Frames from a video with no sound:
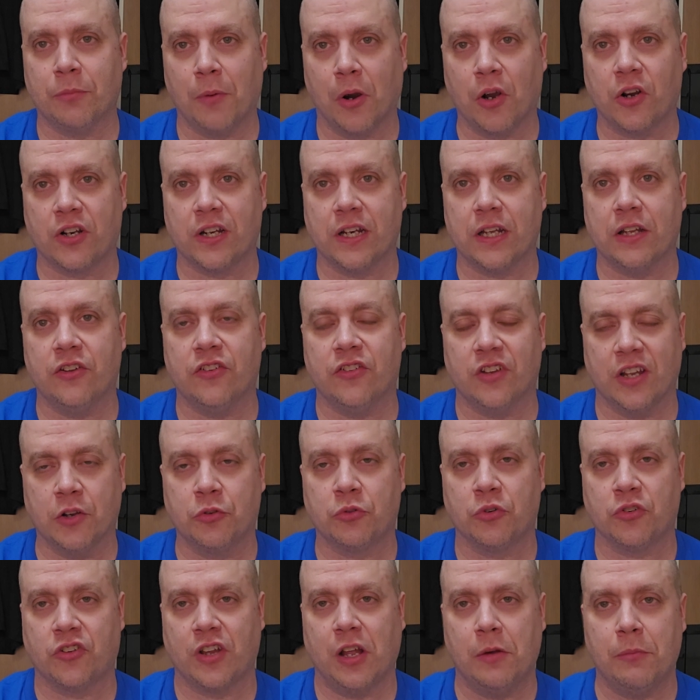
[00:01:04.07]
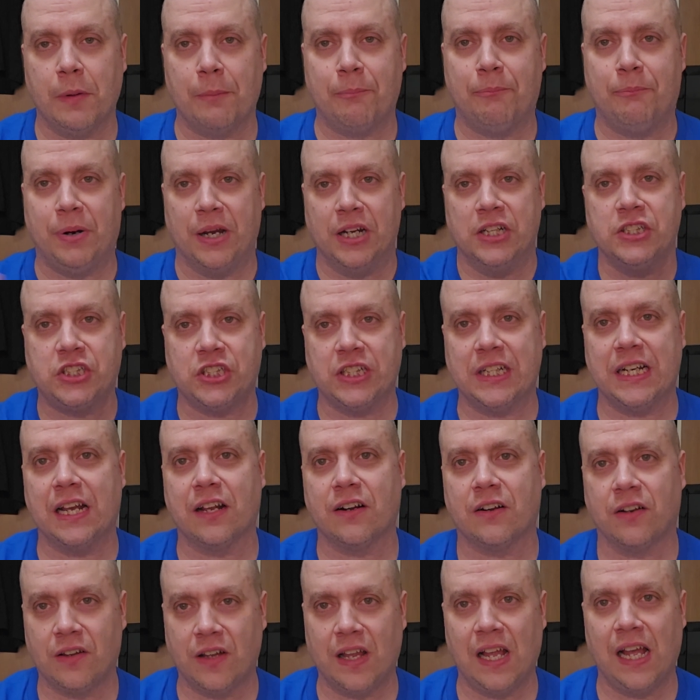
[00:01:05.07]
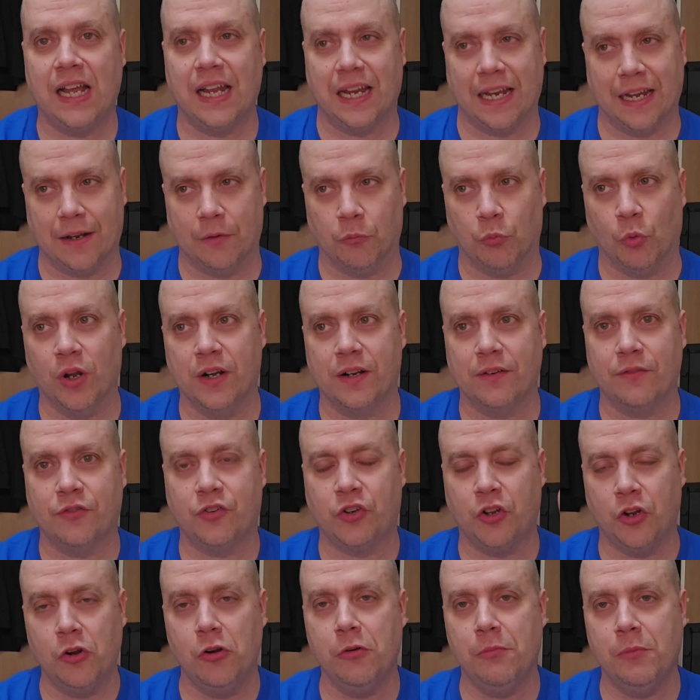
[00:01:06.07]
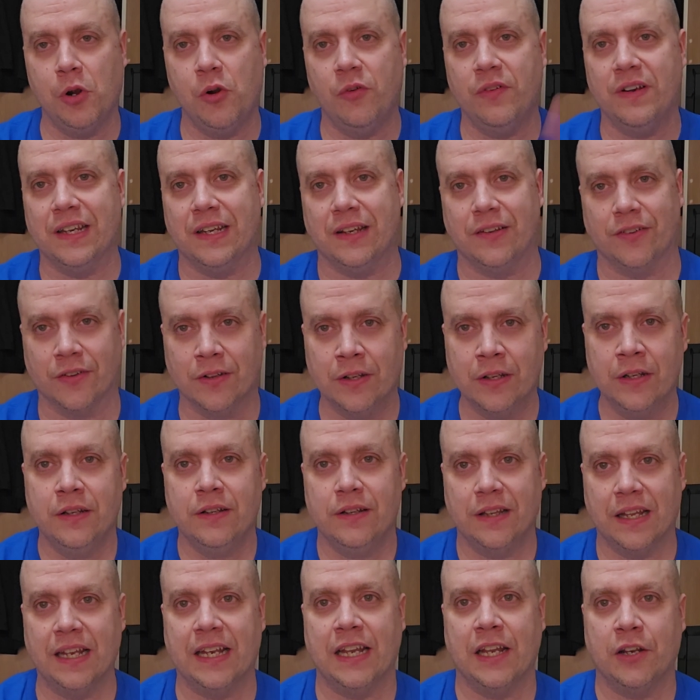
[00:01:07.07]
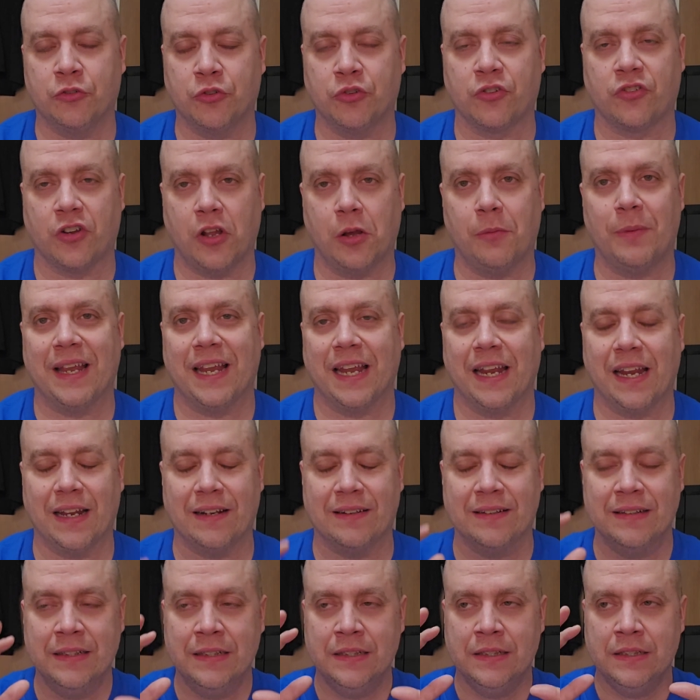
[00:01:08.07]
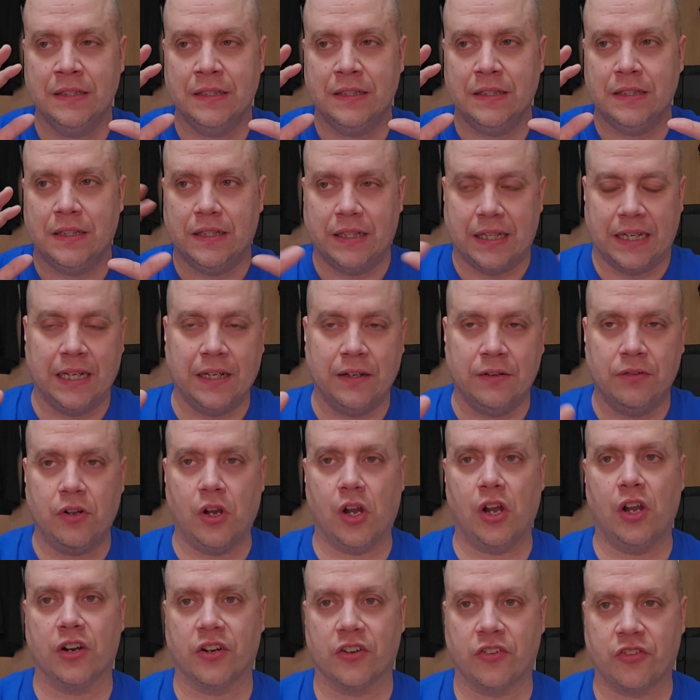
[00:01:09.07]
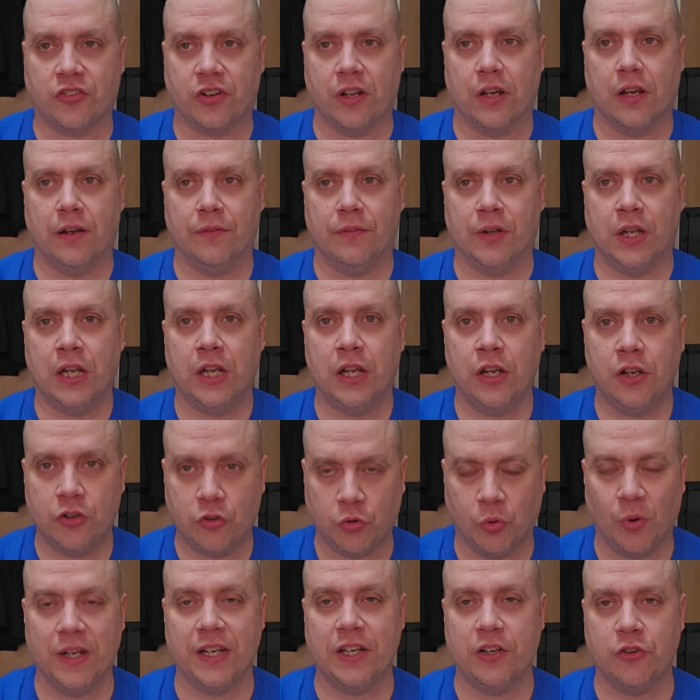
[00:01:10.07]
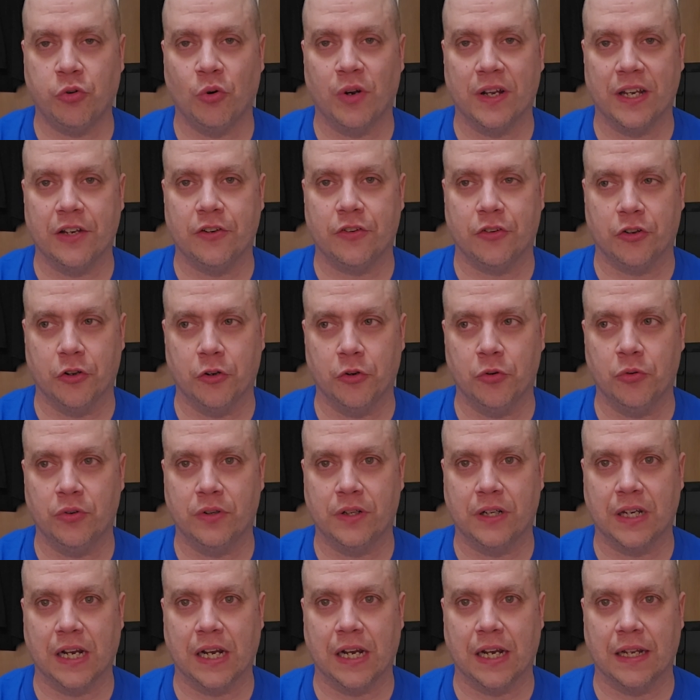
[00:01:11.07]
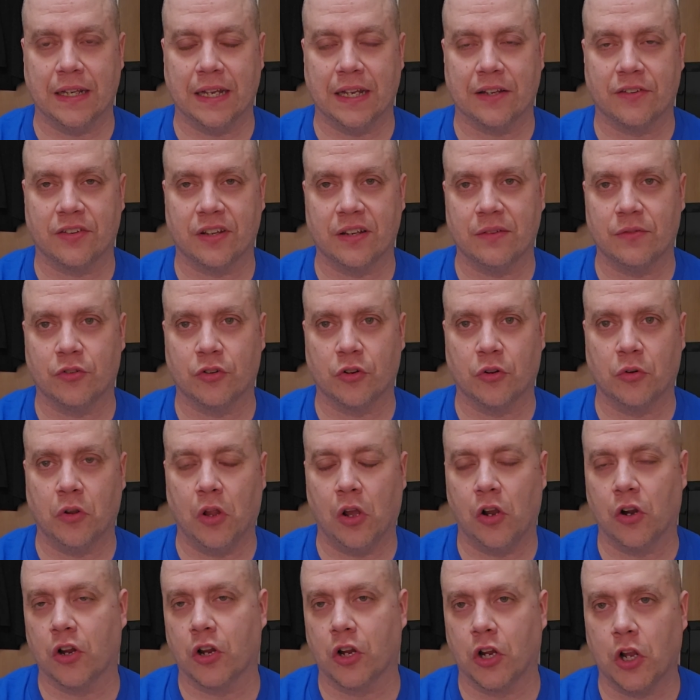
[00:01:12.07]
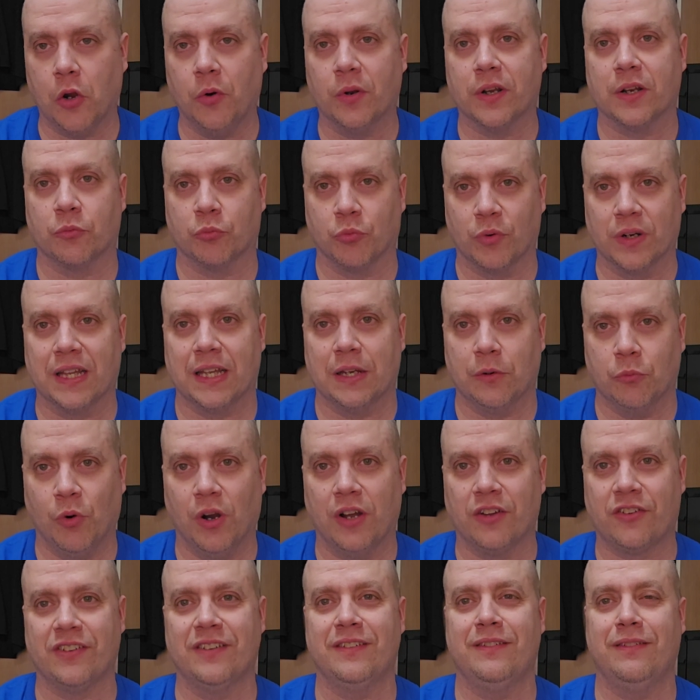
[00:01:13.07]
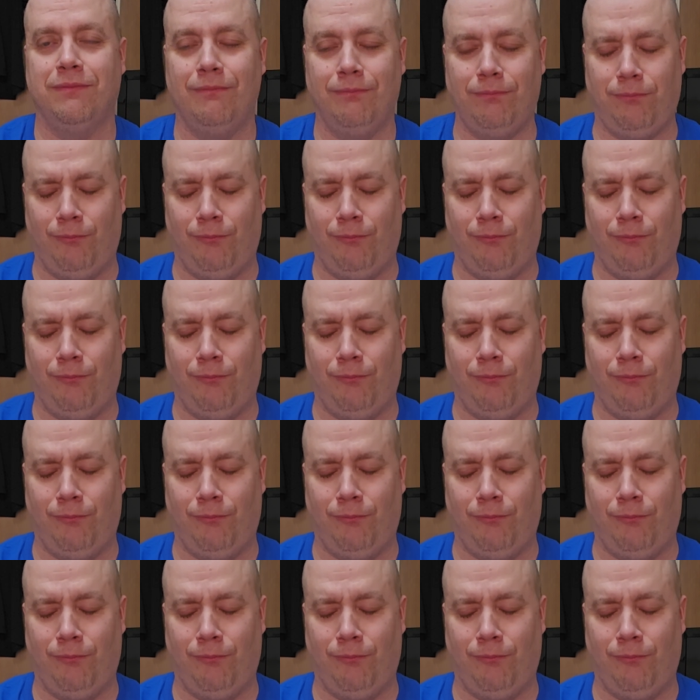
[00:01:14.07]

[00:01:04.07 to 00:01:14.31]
marketed as Idris Elba punching out a lion. One of two movies that Idris Elba had in August of 2022. God, that seems so long ago, and it really wasn't.